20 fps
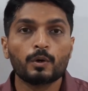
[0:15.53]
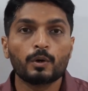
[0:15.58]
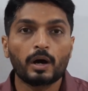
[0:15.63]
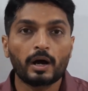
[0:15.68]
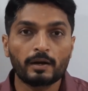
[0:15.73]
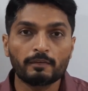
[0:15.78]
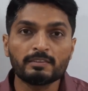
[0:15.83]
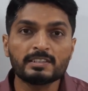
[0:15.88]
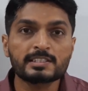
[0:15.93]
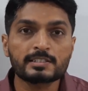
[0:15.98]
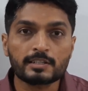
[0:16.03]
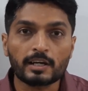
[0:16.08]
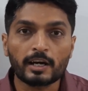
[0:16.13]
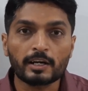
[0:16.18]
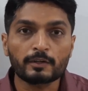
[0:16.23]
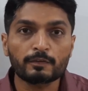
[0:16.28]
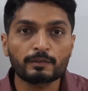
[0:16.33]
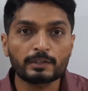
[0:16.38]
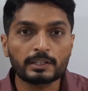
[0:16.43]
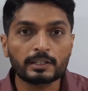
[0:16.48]
I will
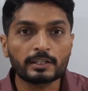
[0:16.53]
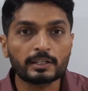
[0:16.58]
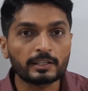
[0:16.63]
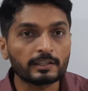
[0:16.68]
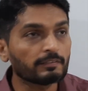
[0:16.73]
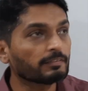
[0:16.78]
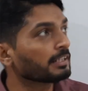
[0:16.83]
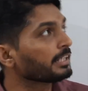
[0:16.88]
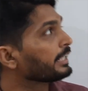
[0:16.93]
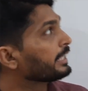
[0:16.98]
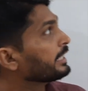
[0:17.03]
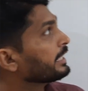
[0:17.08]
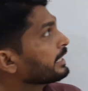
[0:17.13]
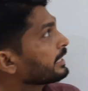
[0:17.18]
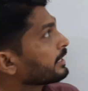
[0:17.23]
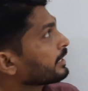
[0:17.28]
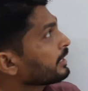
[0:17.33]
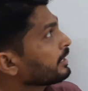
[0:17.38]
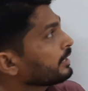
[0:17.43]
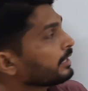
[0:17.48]
start with a given
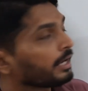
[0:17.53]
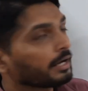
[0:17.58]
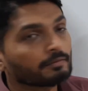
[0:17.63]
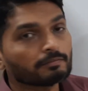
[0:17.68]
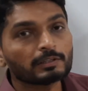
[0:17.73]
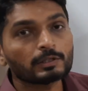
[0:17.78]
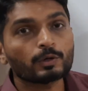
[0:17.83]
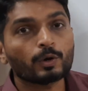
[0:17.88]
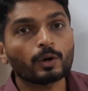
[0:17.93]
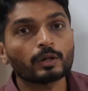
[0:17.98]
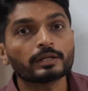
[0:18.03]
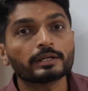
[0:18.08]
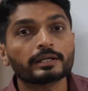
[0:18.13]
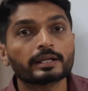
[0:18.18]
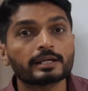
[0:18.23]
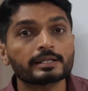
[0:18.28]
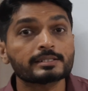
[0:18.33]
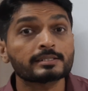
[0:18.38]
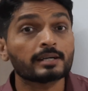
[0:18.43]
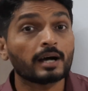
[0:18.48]
integral. I will call it
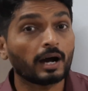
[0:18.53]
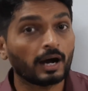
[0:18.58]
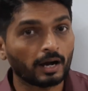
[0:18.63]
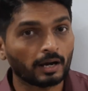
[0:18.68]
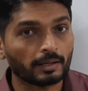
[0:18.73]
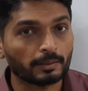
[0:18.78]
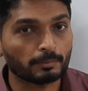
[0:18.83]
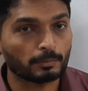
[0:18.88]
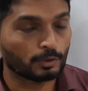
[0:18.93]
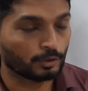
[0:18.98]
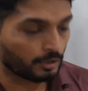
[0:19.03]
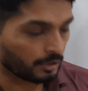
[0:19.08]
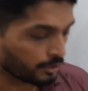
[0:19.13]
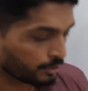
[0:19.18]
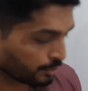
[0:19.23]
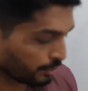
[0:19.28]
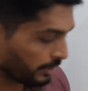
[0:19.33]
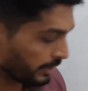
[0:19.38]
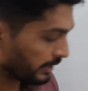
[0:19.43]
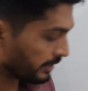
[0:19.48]
as I. Okay,
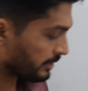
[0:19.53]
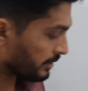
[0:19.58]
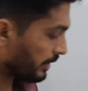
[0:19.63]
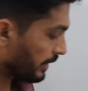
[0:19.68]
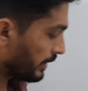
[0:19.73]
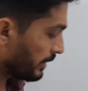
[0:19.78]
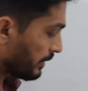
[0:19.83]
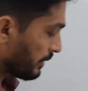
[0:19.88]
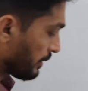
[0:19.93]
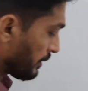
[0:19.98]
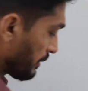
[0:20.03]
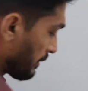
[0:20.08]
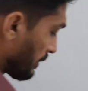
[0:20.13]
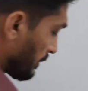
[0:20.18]
so let us write.